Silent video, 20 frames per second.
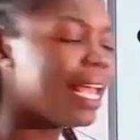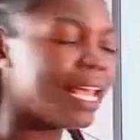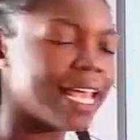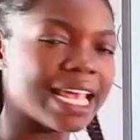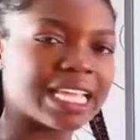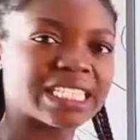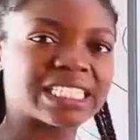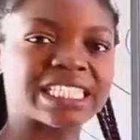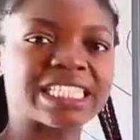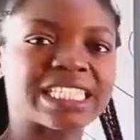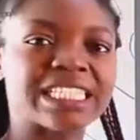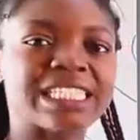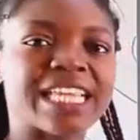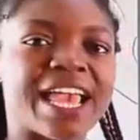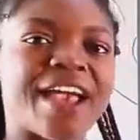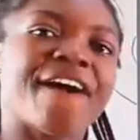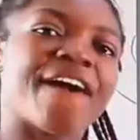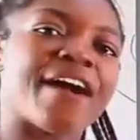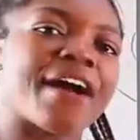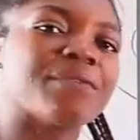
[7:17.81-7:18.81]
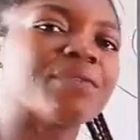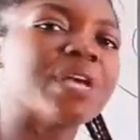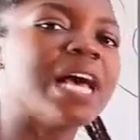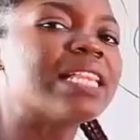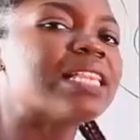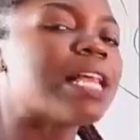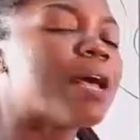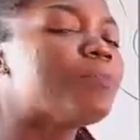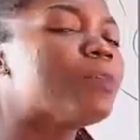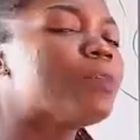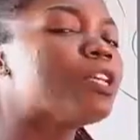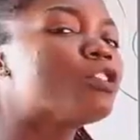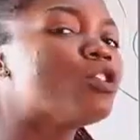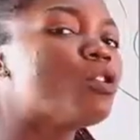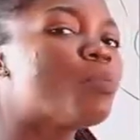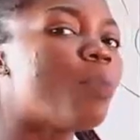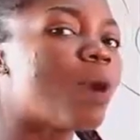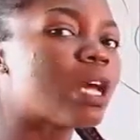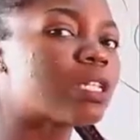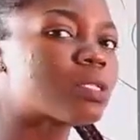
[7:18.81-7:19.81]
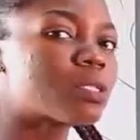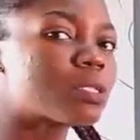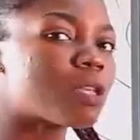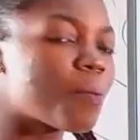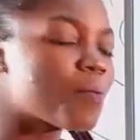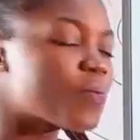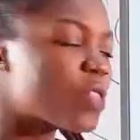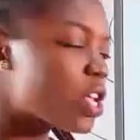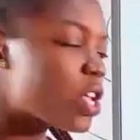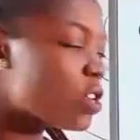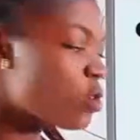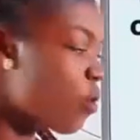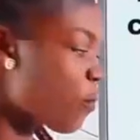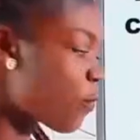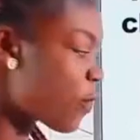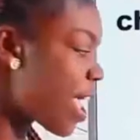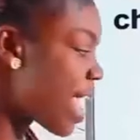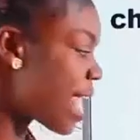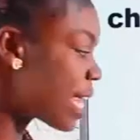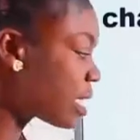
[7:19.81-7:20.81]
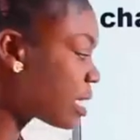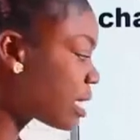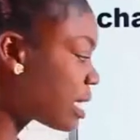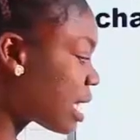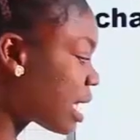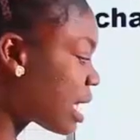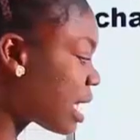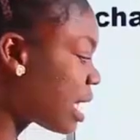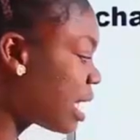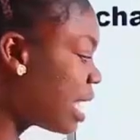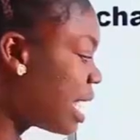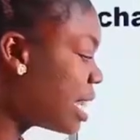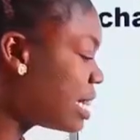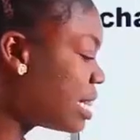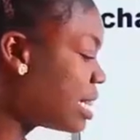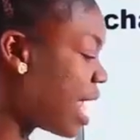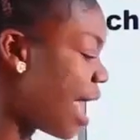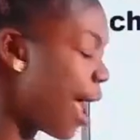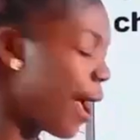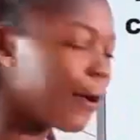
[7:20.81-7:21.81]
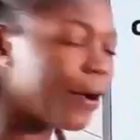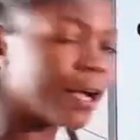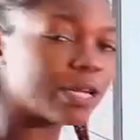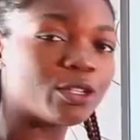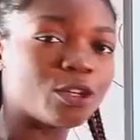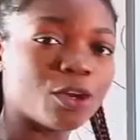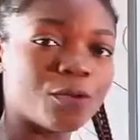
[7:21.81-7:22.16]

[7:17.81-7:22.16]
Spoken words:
80 naira. That means you bought something of 80 naira.